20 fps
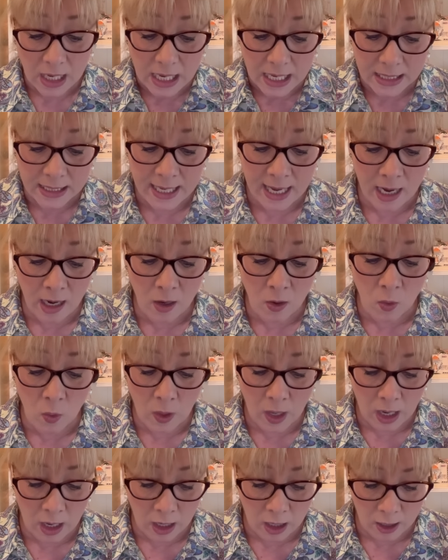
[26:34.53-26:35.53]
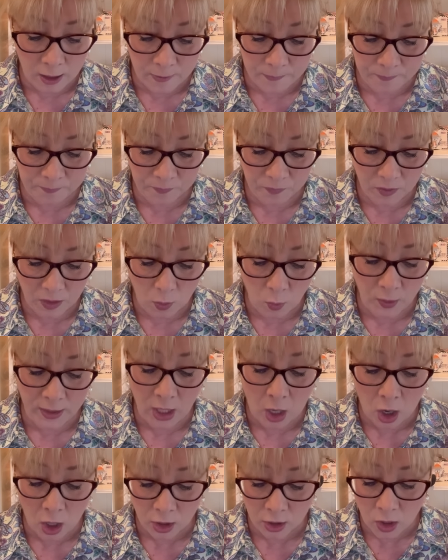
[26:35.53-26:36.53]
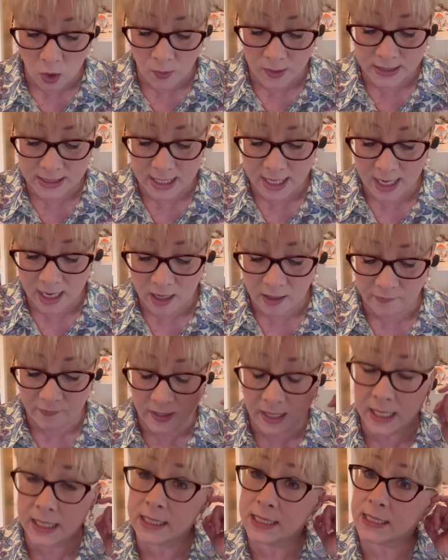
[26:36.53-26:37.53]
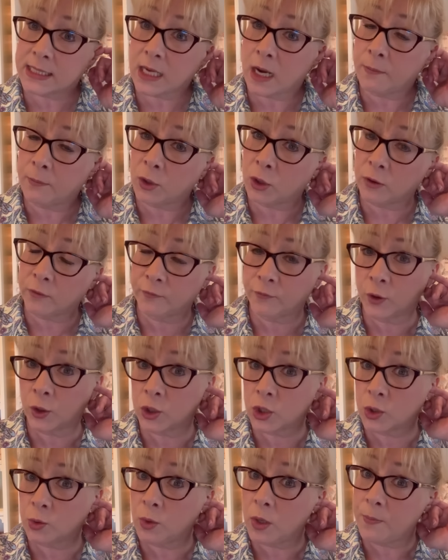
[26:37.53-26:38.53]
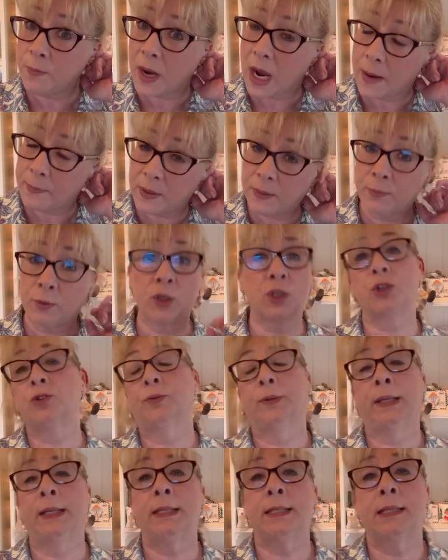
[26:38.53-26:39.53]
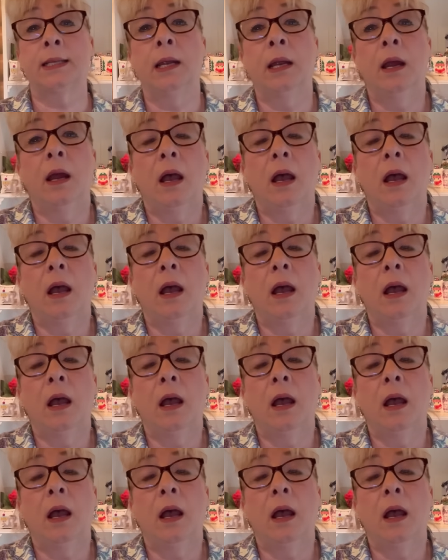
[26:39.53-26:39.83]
Now, um, we are going to have a summer virtual pop-up retreat.